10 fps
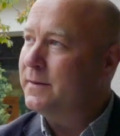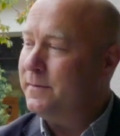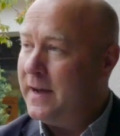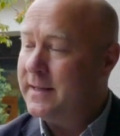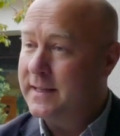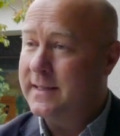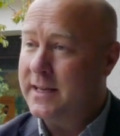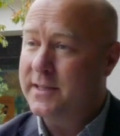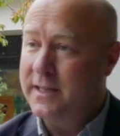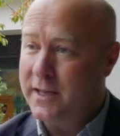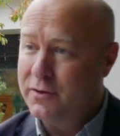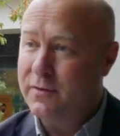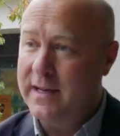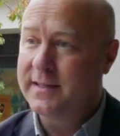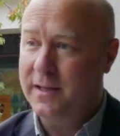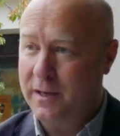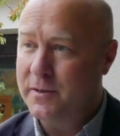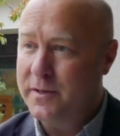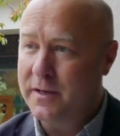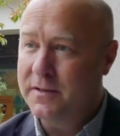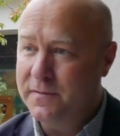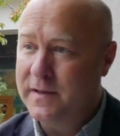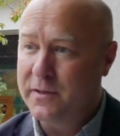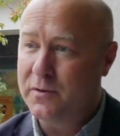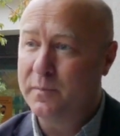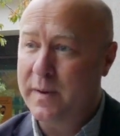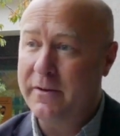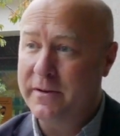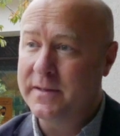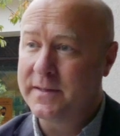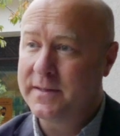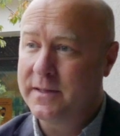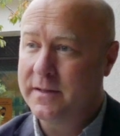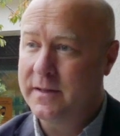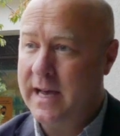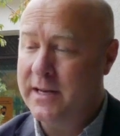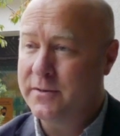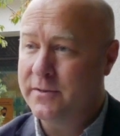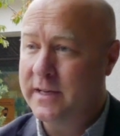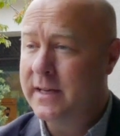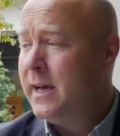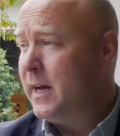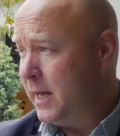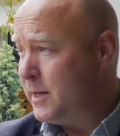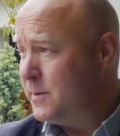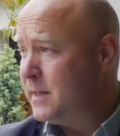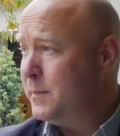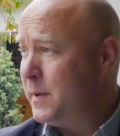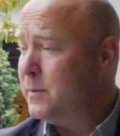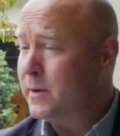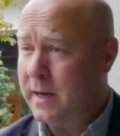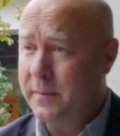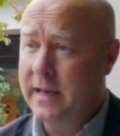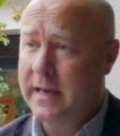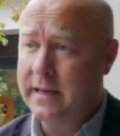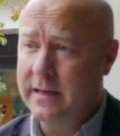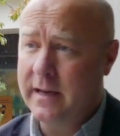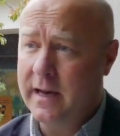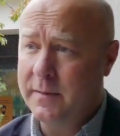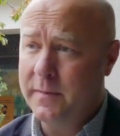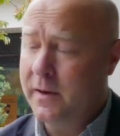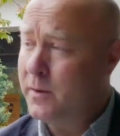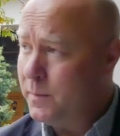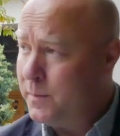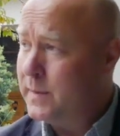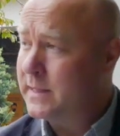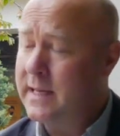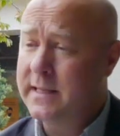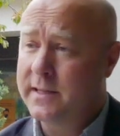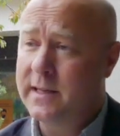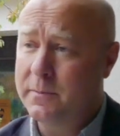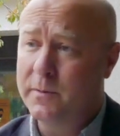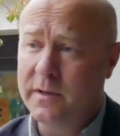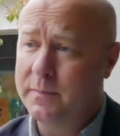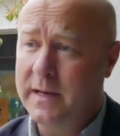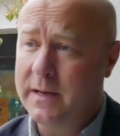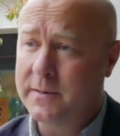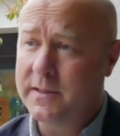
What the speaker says: fact it's actually addressed a lot of those physical barriers to entry, and you see people coming in who potentially wouldn't have been able to